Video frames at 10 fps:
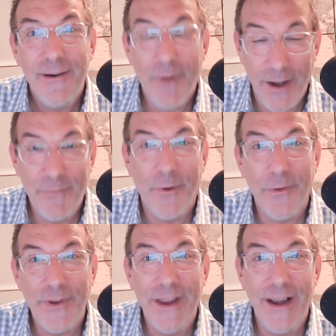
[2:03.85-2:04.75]

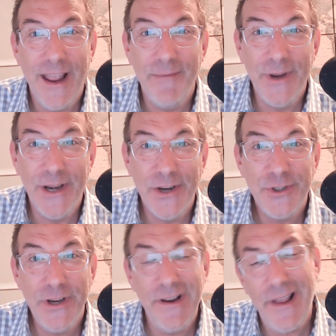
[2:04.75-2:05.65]
rifles and
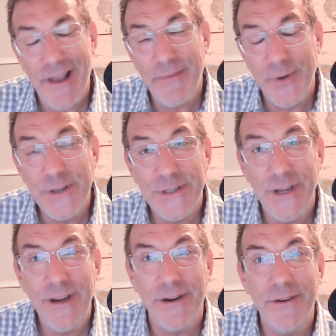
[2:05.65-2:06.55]
ammunition,
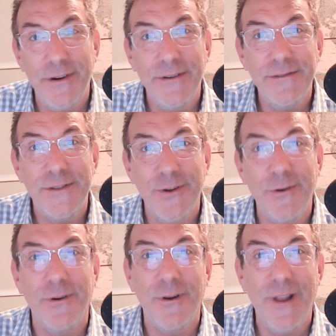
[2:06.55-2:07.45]
obviously, under
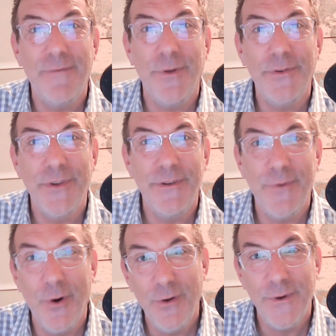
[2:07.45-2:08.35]
certain levels
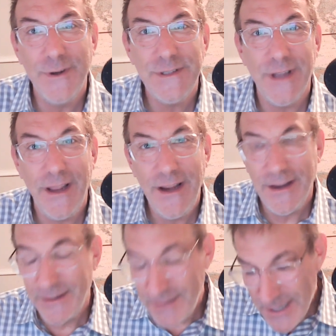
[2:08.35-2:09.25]
of oversight and